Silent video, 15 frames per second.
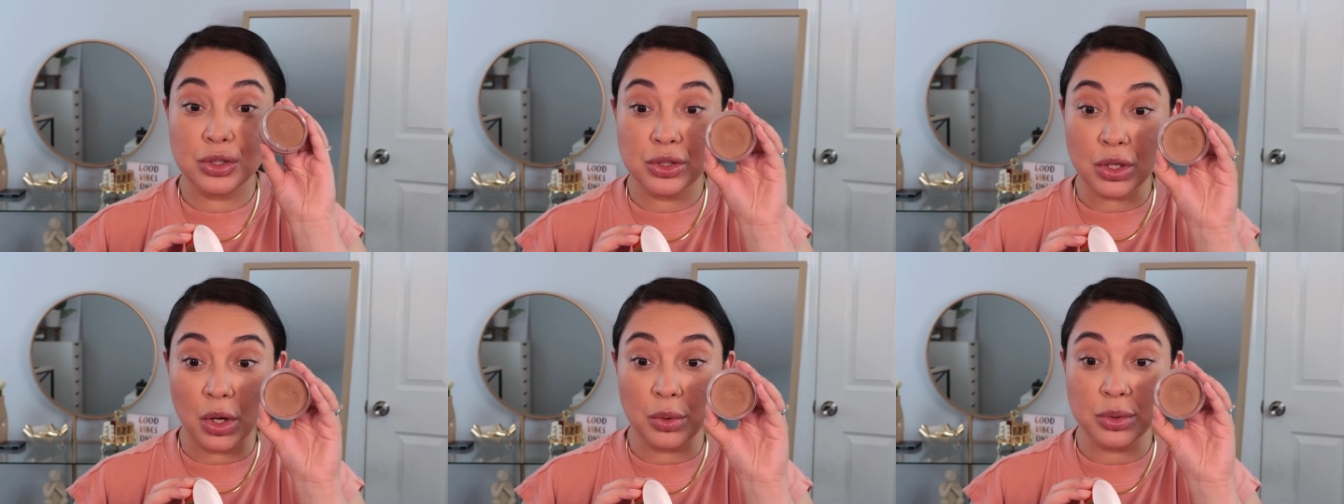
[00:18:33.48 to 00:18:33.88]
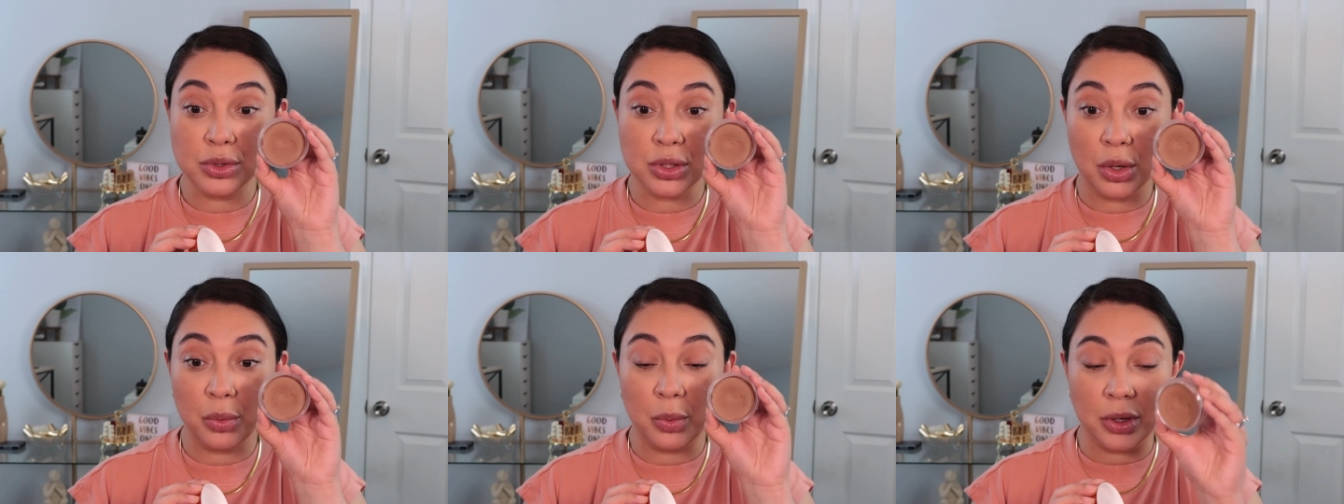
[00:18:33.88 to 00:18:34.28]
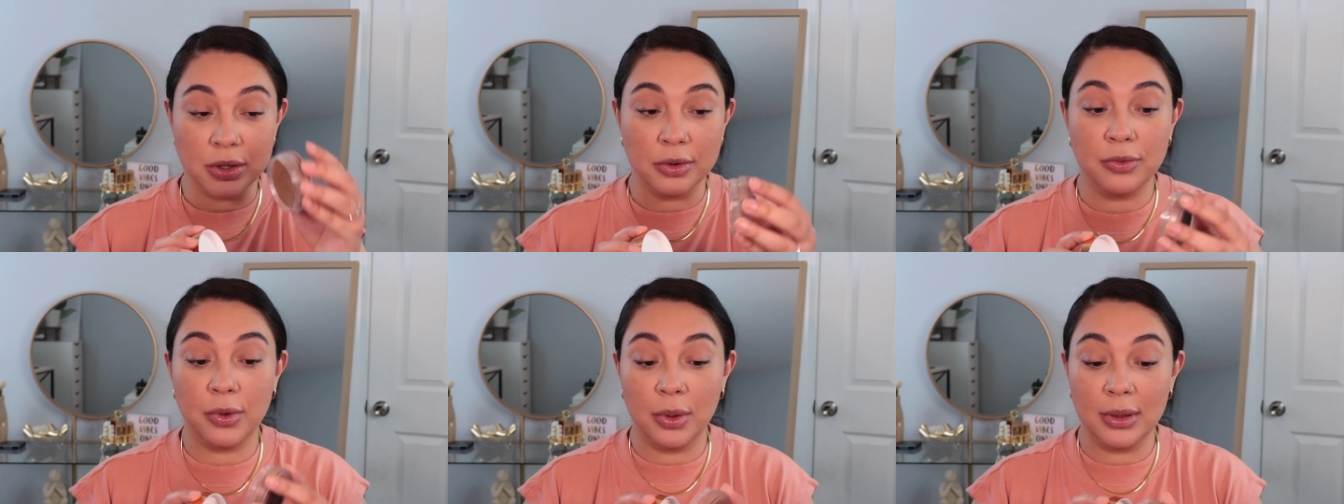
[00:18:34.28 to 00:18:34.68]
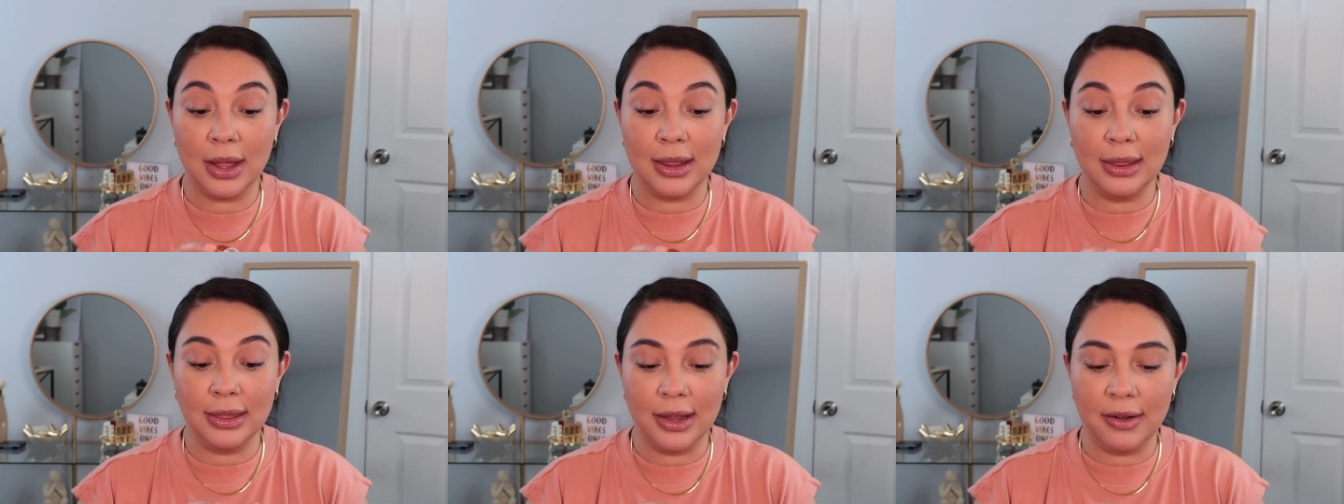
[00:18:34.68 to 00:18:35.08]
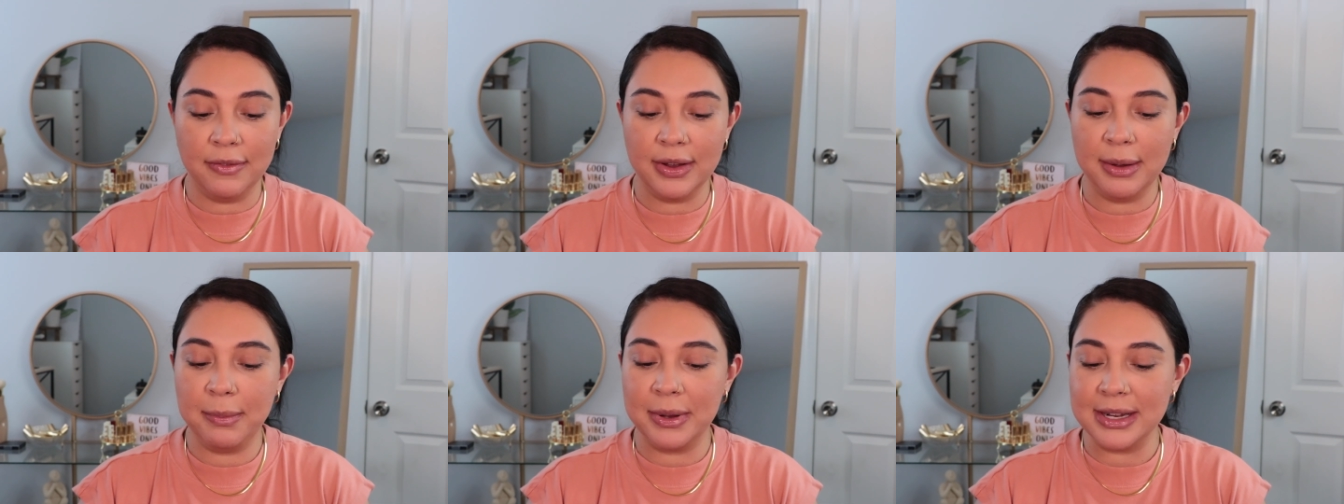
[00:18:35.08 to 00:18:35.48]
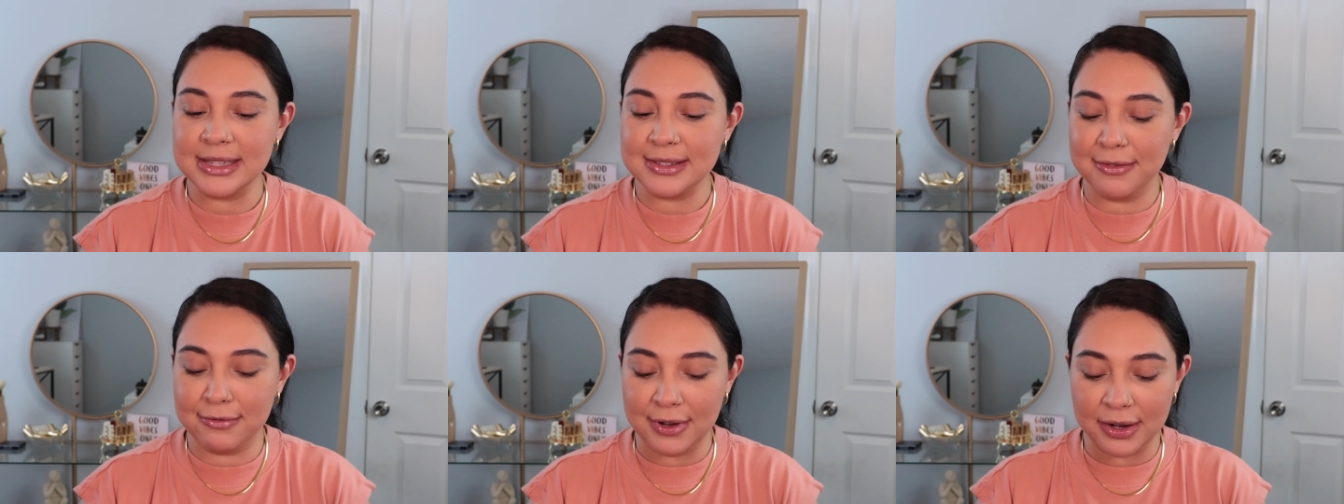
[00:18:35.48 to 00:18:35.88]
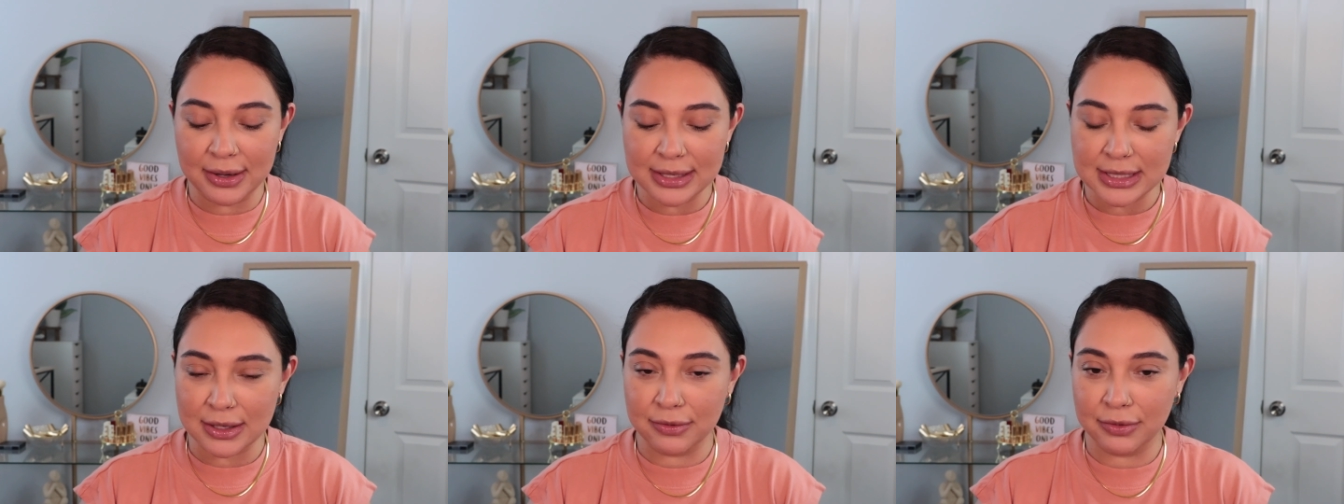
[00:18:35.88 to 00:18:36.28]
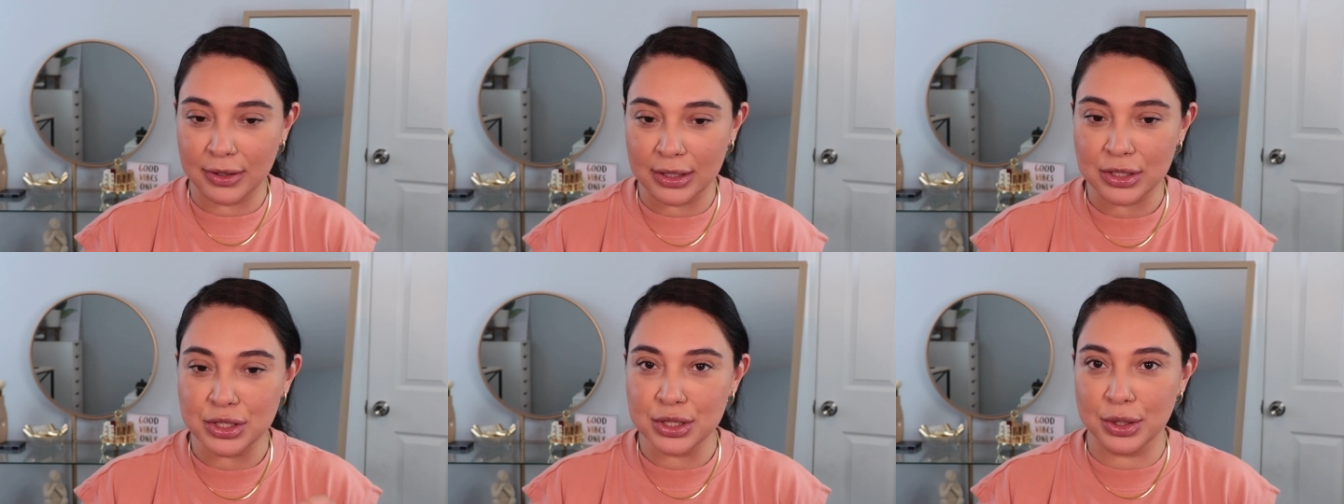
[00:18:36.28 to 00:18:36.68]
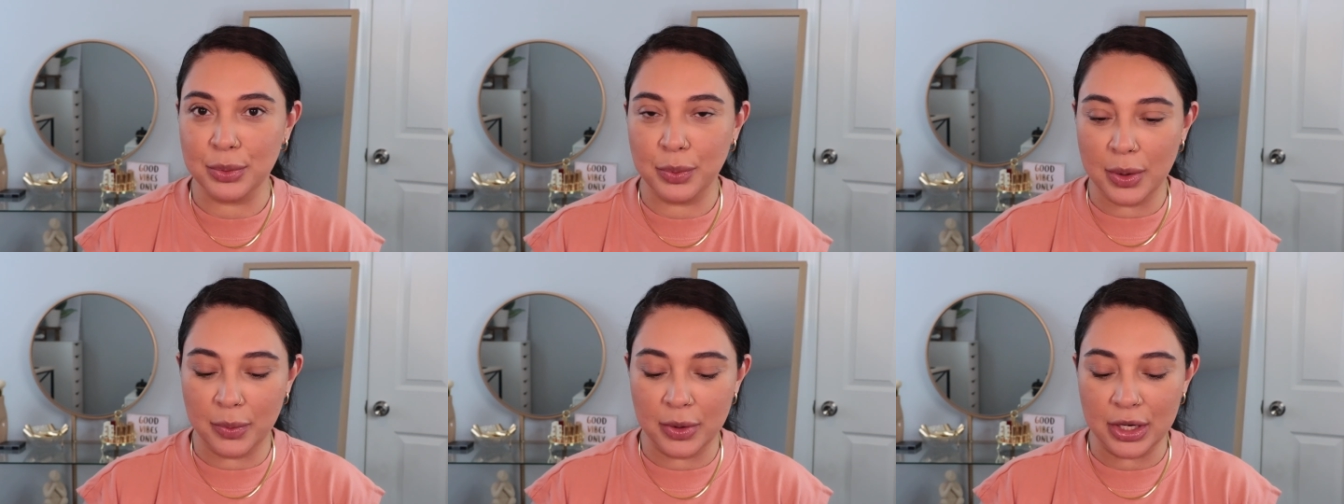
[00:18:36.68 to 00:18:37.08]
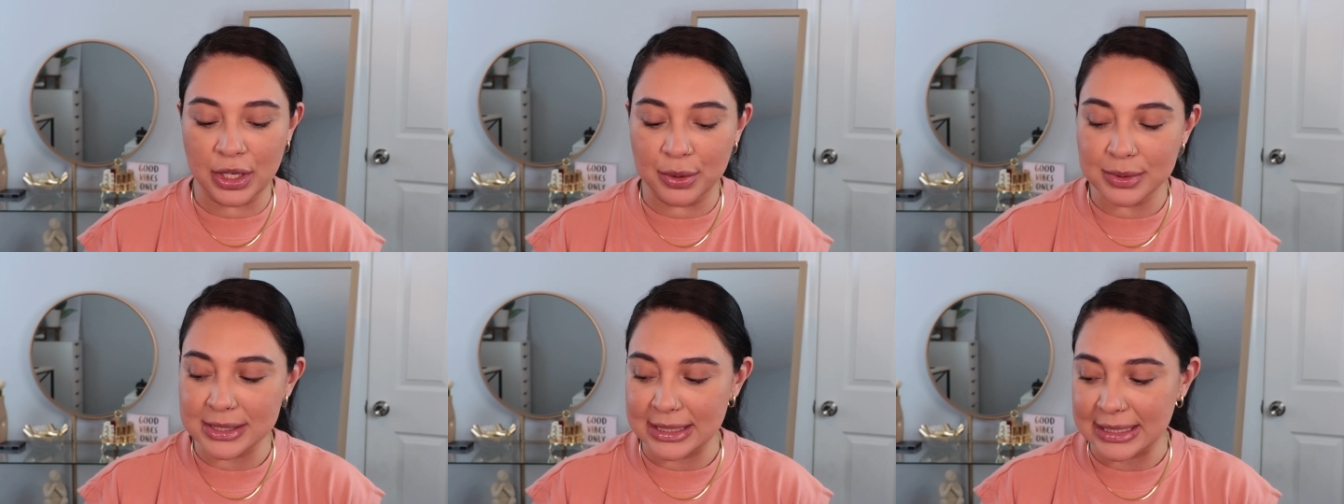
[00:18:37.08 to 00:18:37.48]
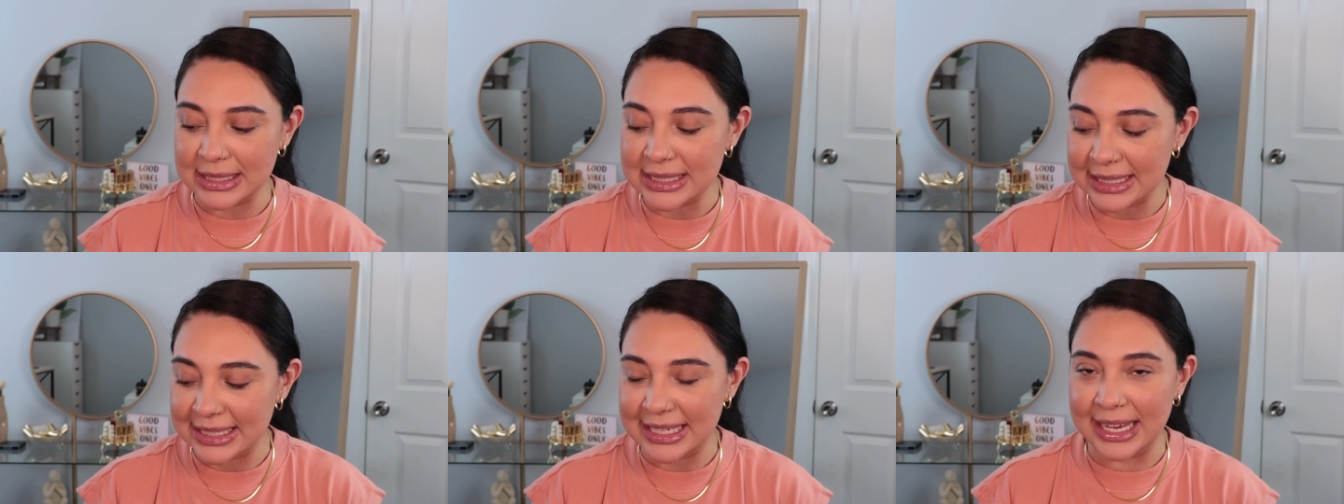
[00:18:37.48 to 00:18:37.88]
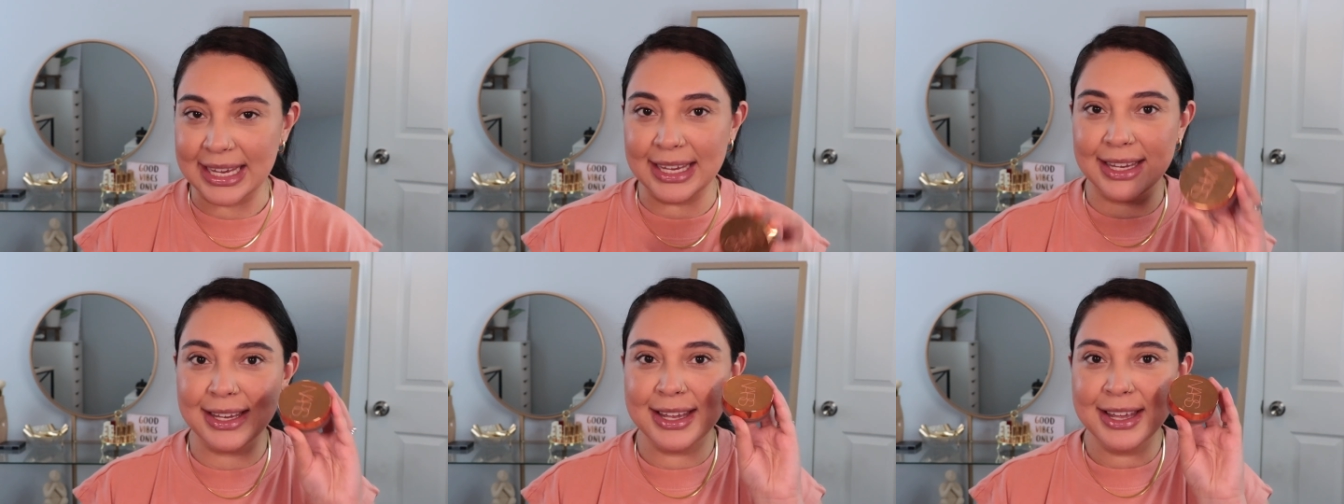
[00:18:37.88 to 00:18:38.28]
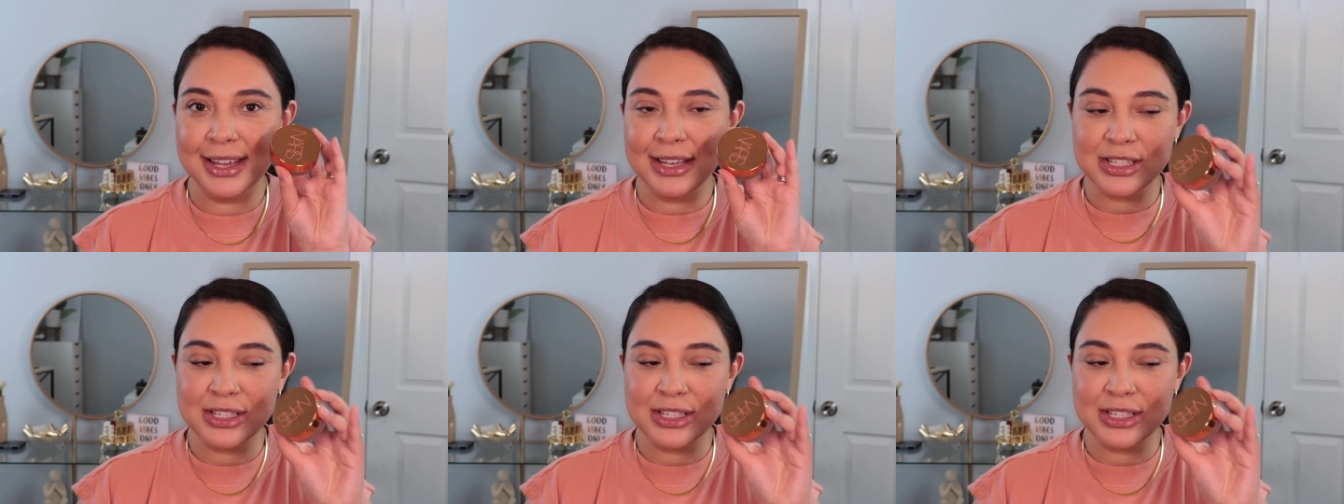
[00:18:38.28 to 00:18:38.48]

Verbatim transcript: so, so wonderful. Love it, but it's very different to what we're using today.